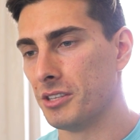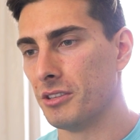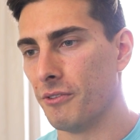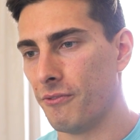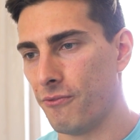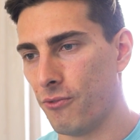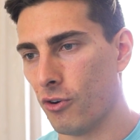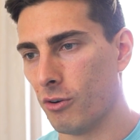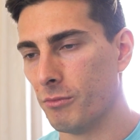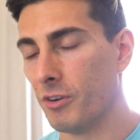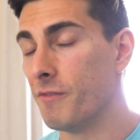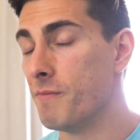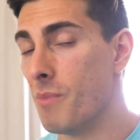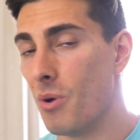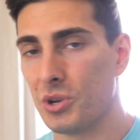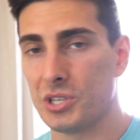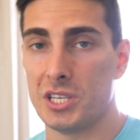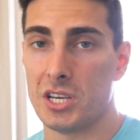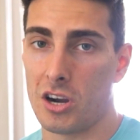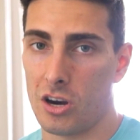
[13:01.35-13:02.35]
in the form of
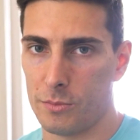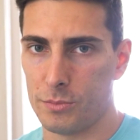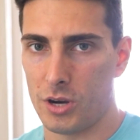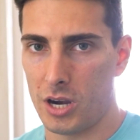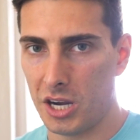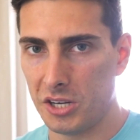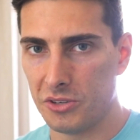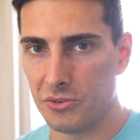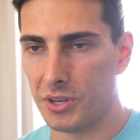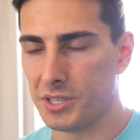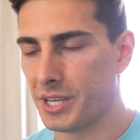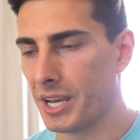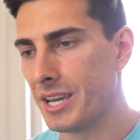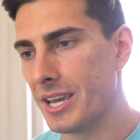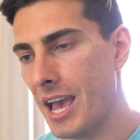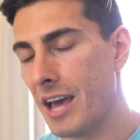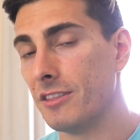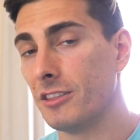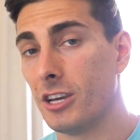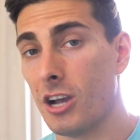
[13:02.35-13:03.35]
mostly carbohydrates.
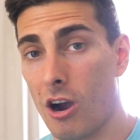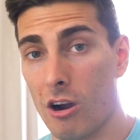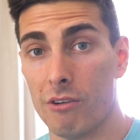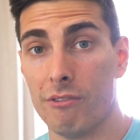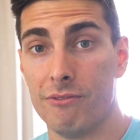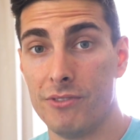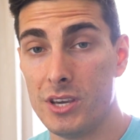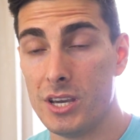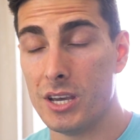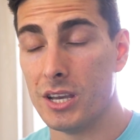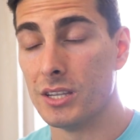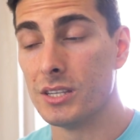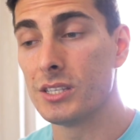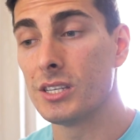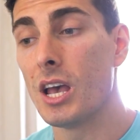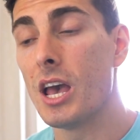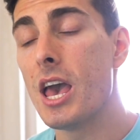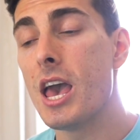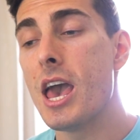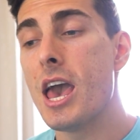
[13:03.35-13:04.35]
Again, they are
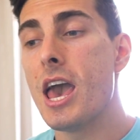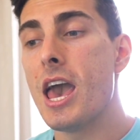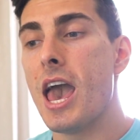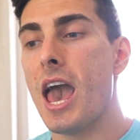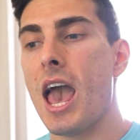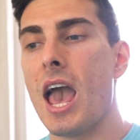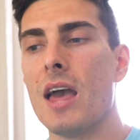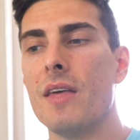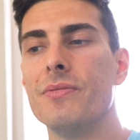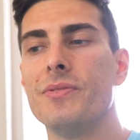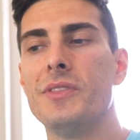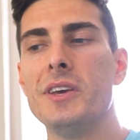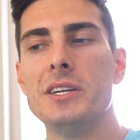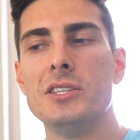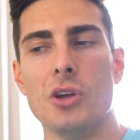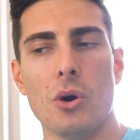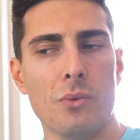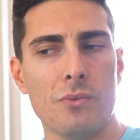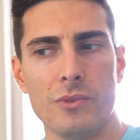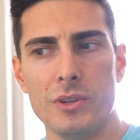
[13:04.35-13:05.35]
vegans. And they
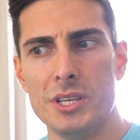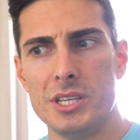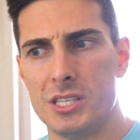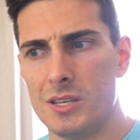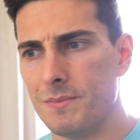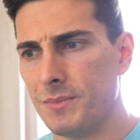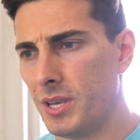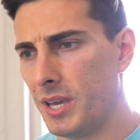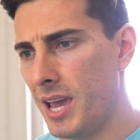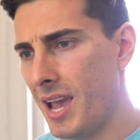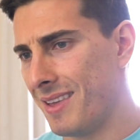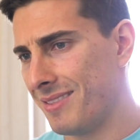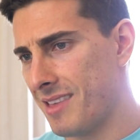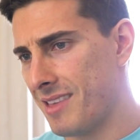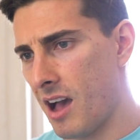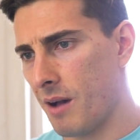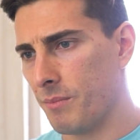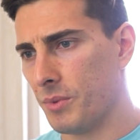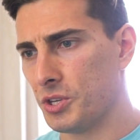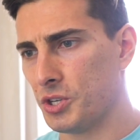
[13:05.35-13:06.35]
don't really seem to gain
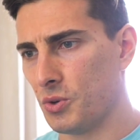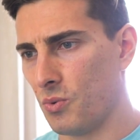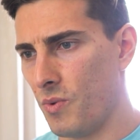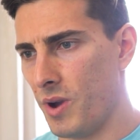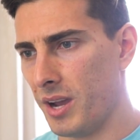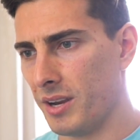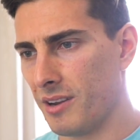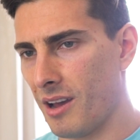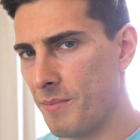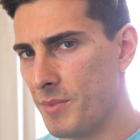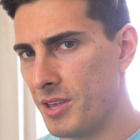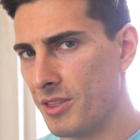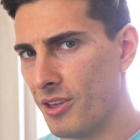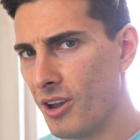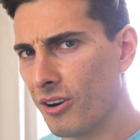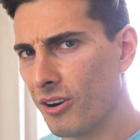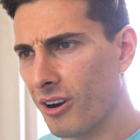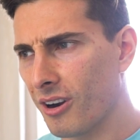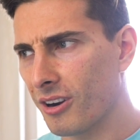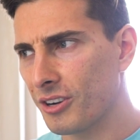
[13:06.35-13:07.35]
that much weight. I mean,
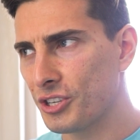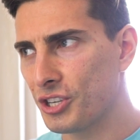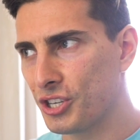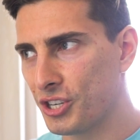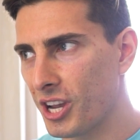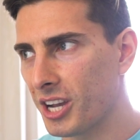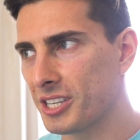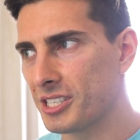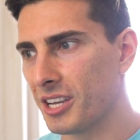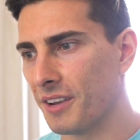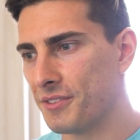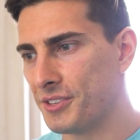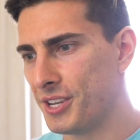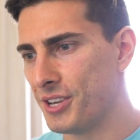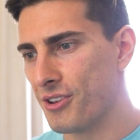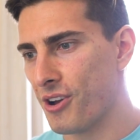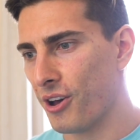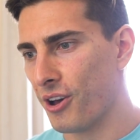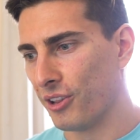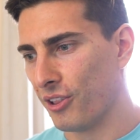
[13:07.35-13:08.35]
there are chicks I've
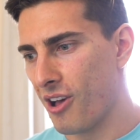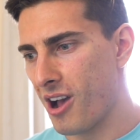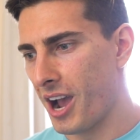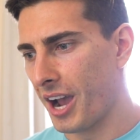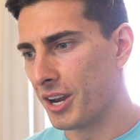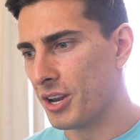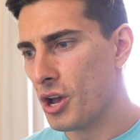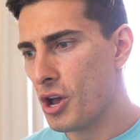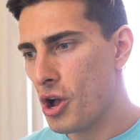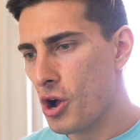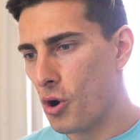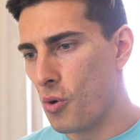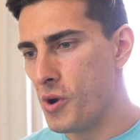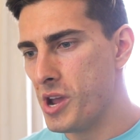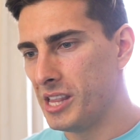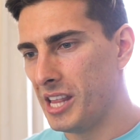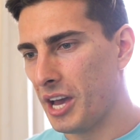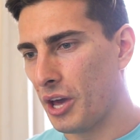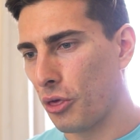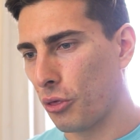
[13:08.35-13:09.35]
seen online who
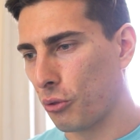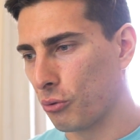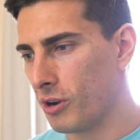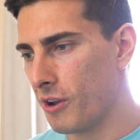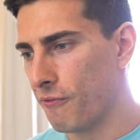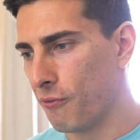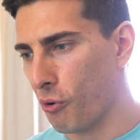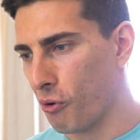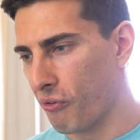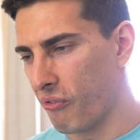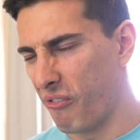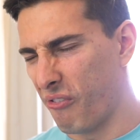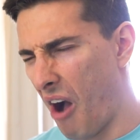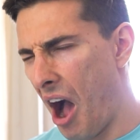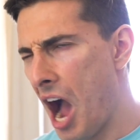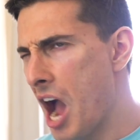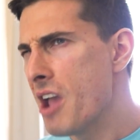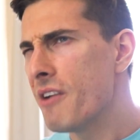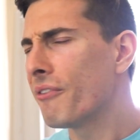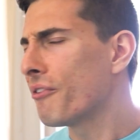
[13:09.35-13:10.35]
eat like three, four,
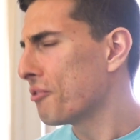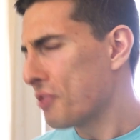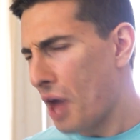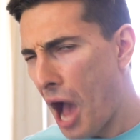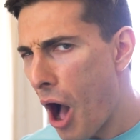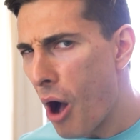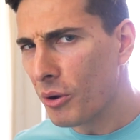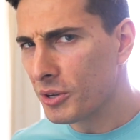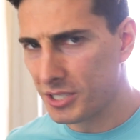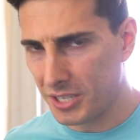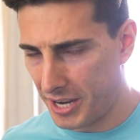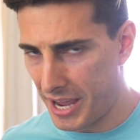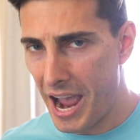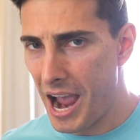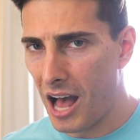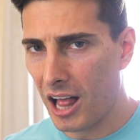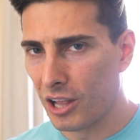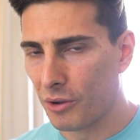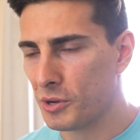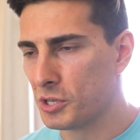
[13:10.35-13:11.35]
five thousand
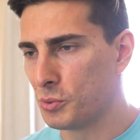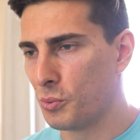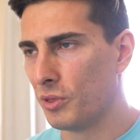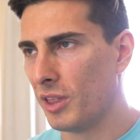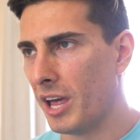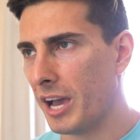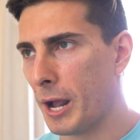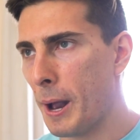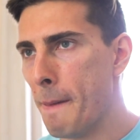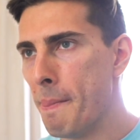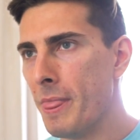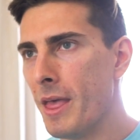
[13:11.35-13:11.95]
calories with like